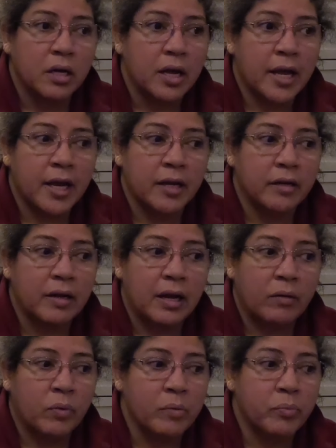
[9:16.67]
And
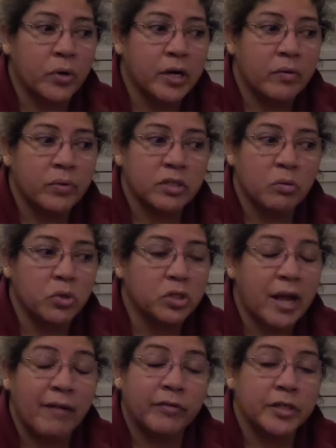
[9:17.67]
at one point it was almost
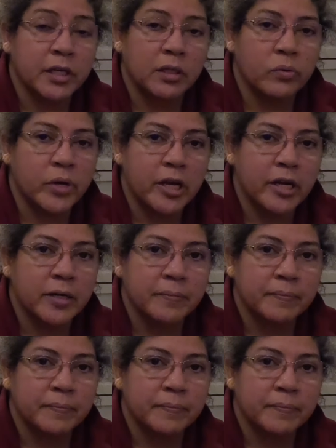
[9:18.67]
every single week